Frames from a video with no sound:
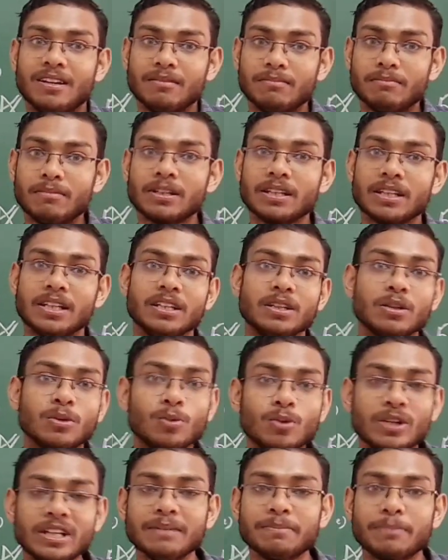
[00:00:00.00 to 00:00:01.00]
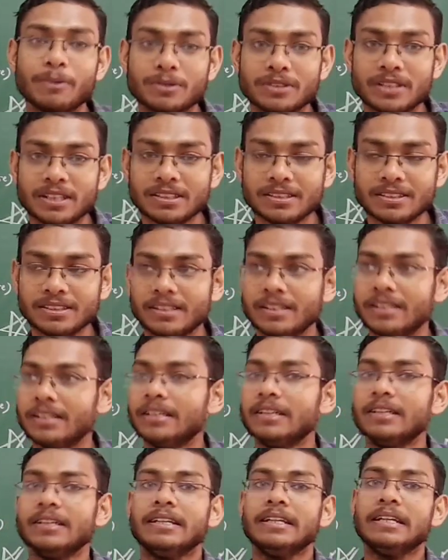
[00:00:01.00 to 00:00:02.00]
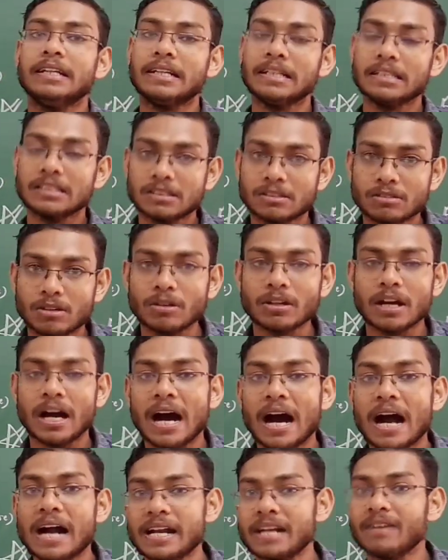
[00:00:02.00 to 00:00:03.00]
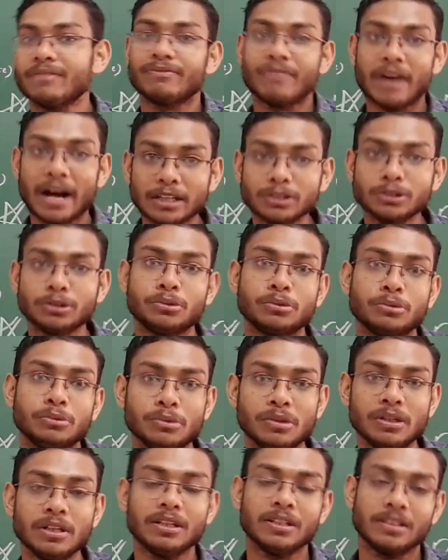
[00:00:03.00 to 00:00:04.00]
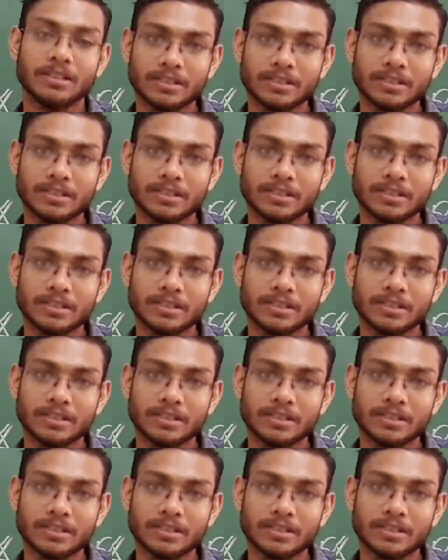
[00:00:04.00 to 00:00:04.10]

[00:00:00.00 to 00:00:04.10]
But in cooling process, it is not hard and fast rule